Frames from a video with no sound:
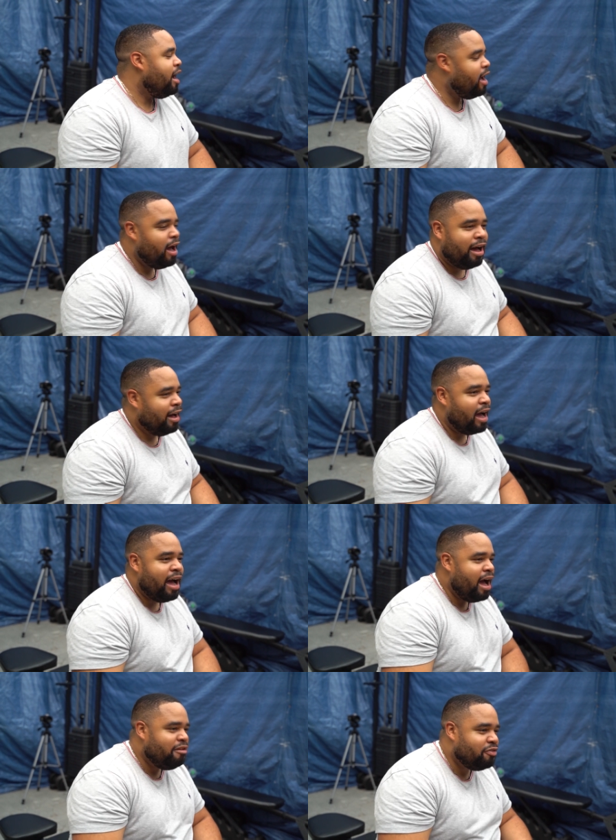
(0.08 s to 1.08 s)
Nah,
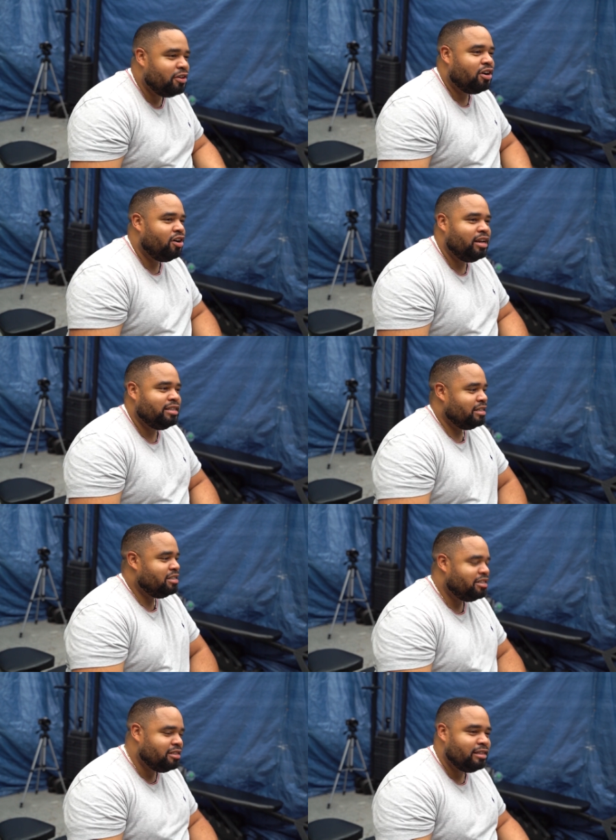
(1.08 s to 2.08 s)
I, I feel God is a
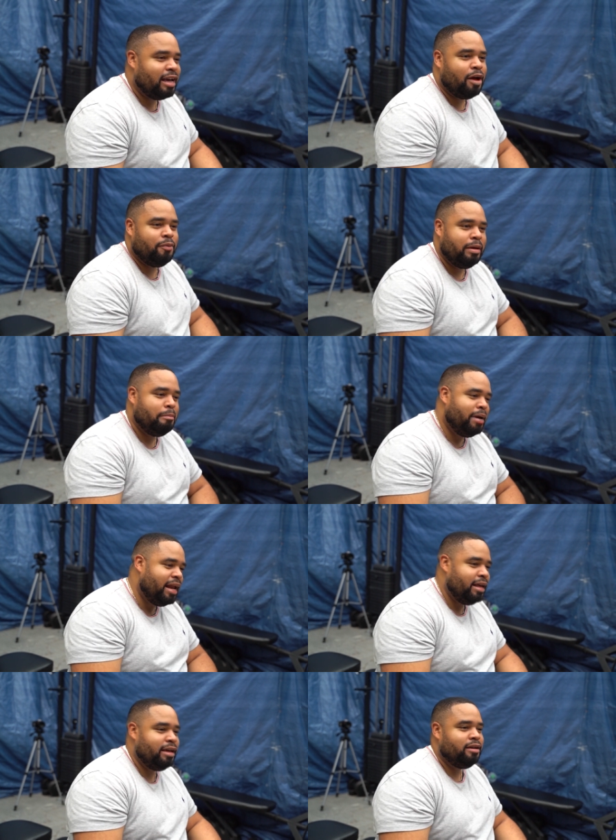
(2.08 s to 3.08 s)
chilled guy with
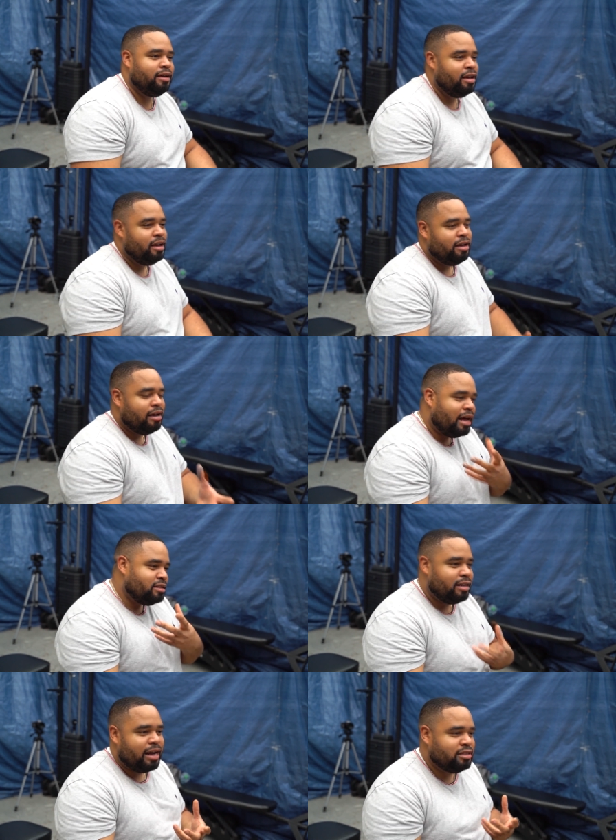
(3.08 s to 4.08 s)
belly,
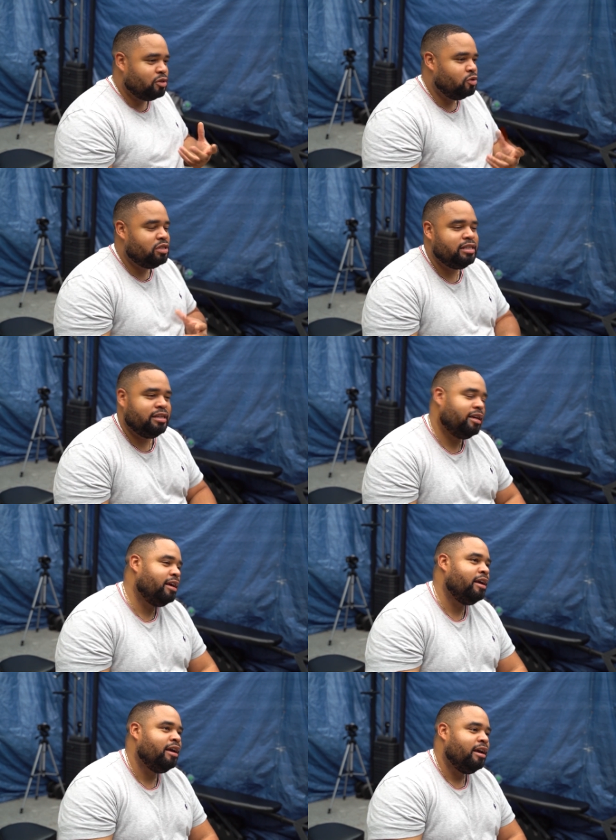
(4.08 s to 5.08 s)
has a nice goatee,
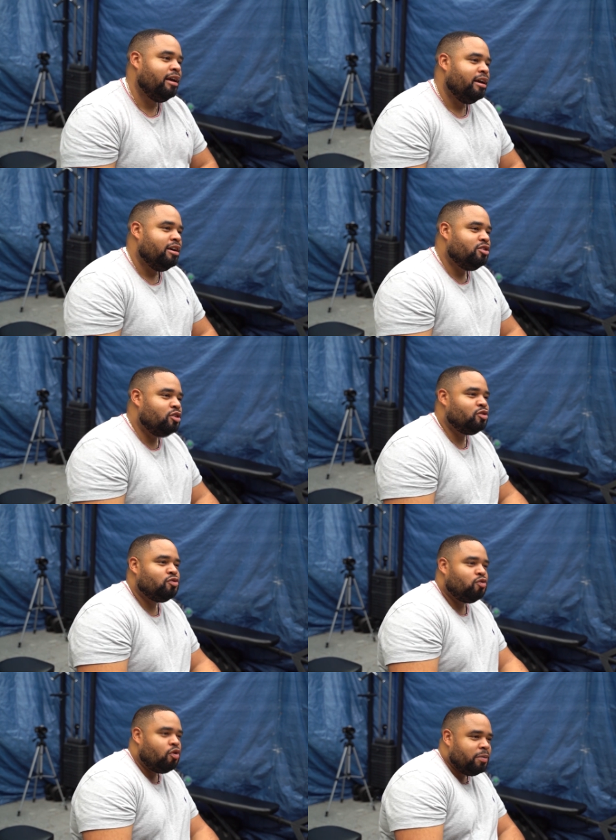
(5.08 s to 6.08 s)

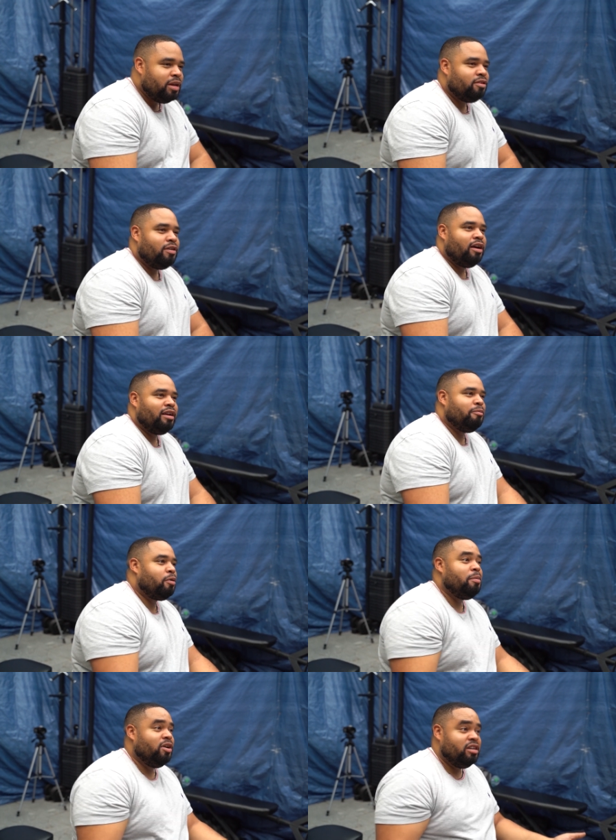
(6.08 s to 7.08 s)
just roaming around,
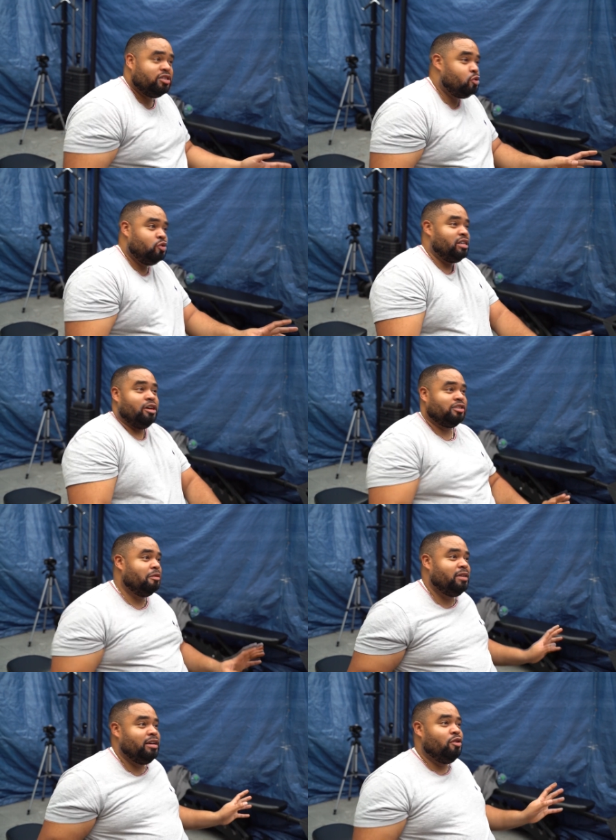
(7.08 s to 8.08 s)
probably on a scooter or
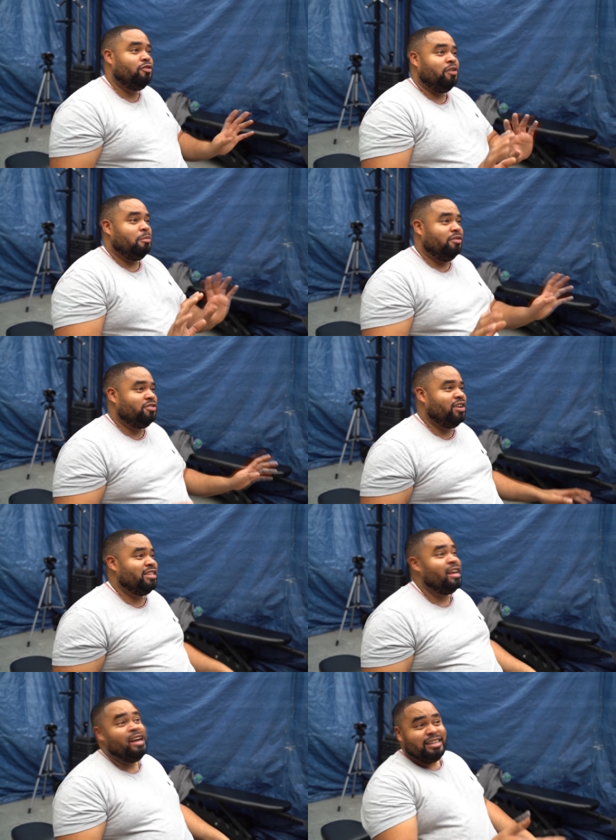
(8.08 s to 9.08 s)
something, no form of
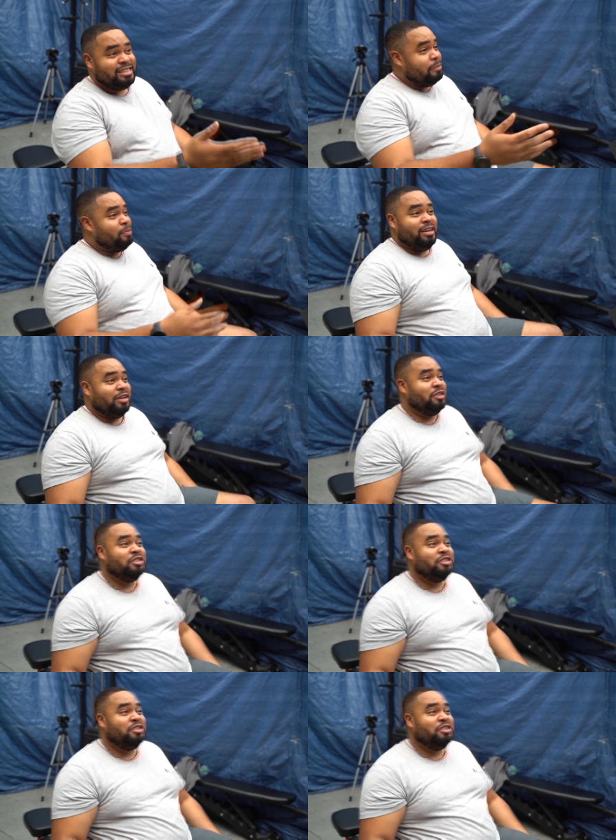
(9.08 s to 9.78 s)
stress, sipping a